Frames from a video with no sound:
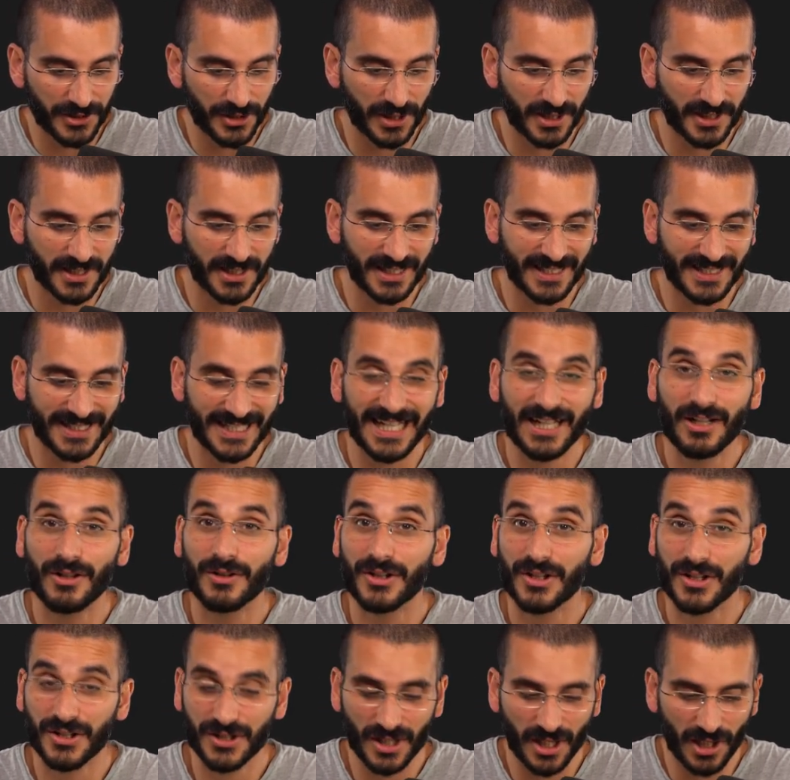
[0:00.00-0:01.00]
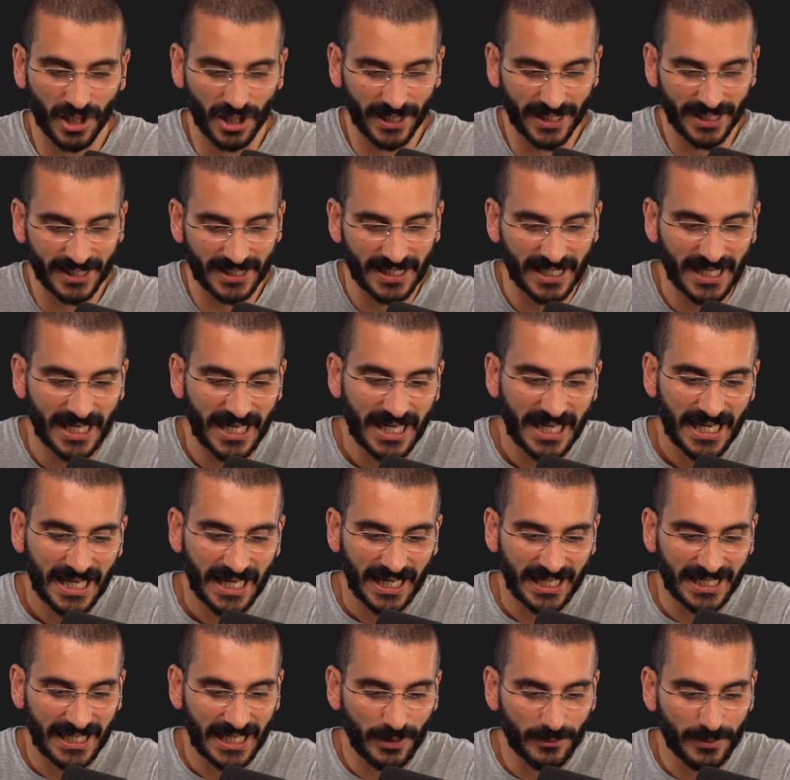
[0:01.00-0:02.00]
You can see the tick on the side,
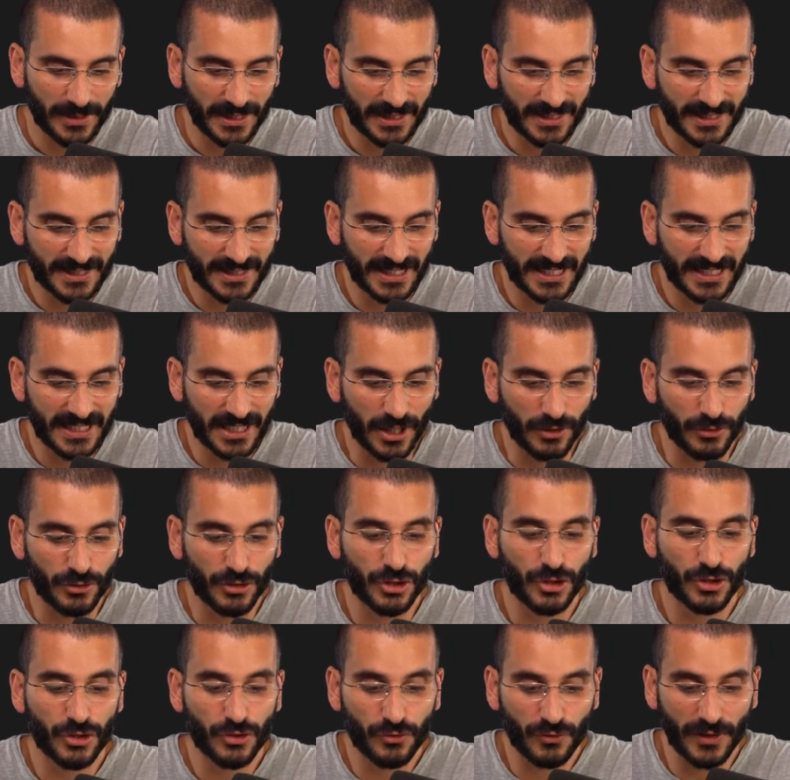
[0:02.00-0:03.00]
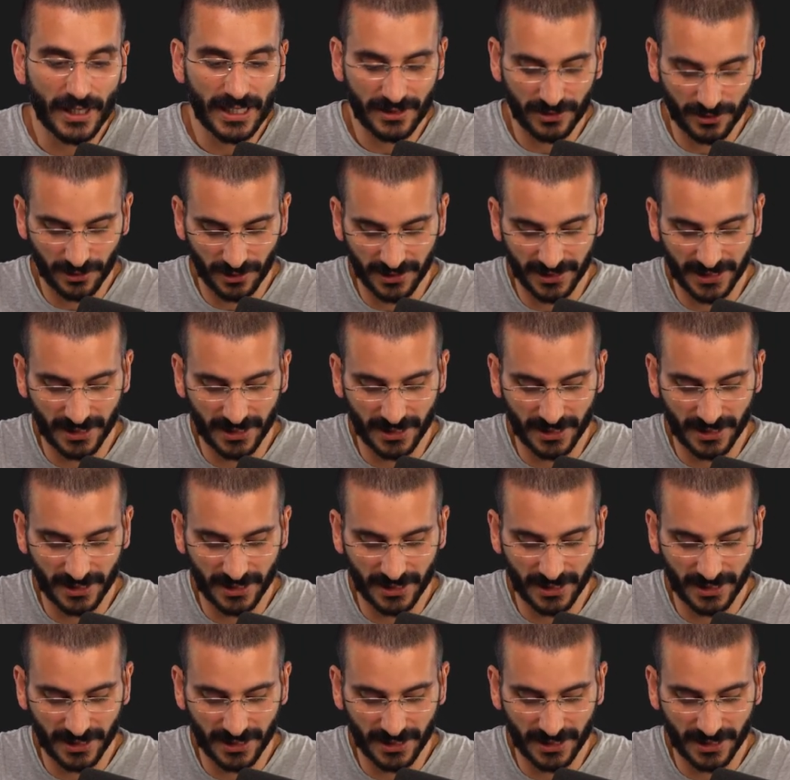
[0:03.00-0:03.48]
and now we can see go straight to the